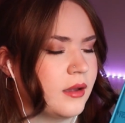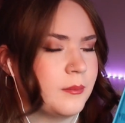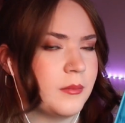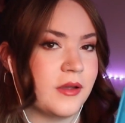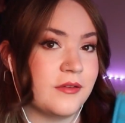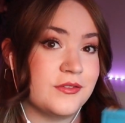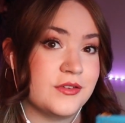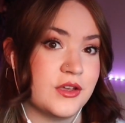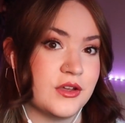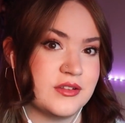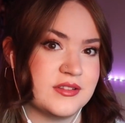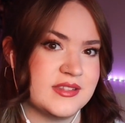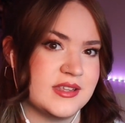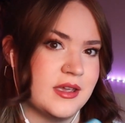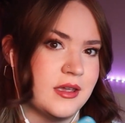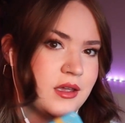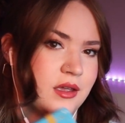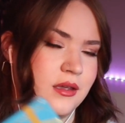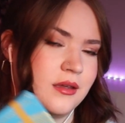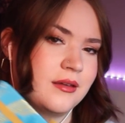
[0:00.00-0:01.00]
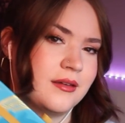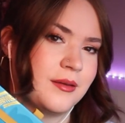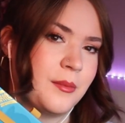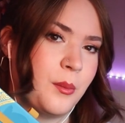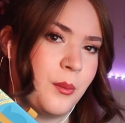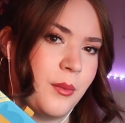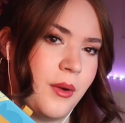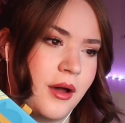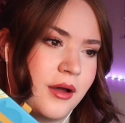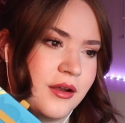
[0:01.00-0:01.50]
My fiance
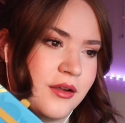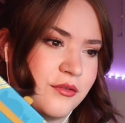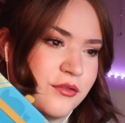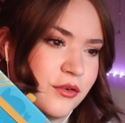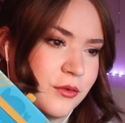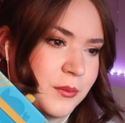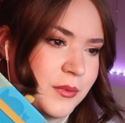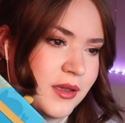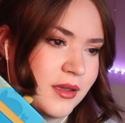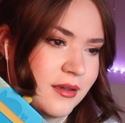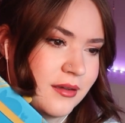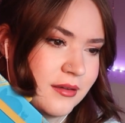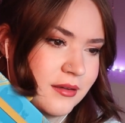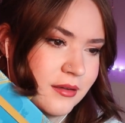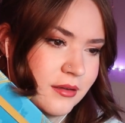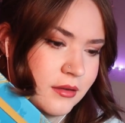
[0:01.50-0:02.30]
bought it for me.